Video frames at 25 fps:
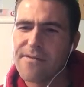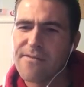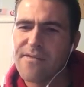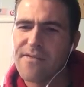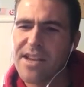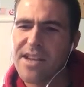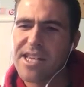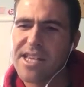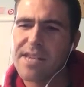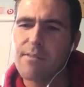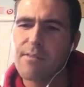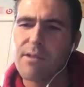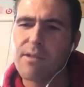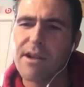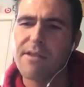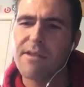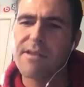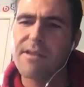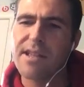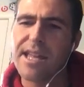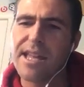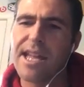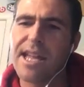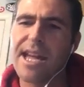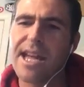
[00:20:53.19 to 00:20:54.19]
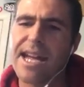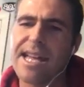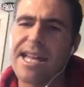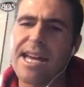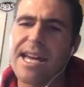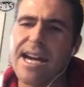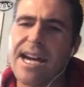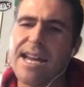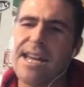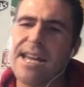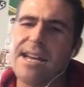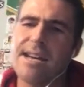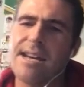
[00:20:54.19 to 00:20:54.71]
Fantasy player of the day, I
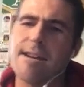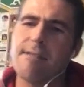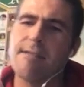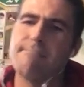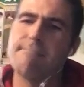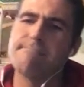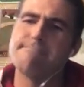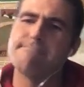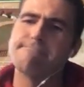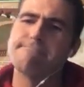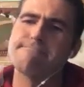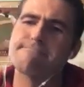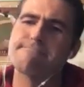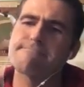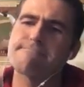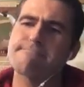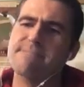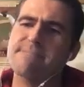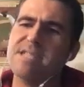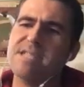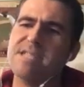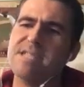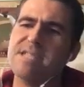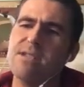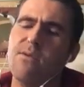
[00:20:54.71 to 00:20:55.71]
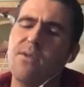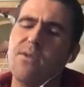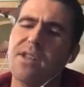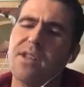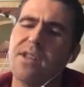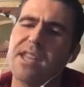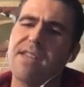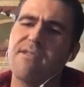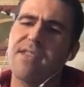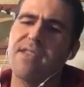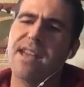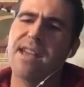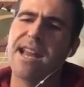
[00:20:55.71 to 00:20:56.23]
got wanted to
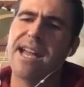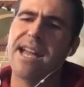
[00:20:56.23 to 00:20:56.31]
give you that.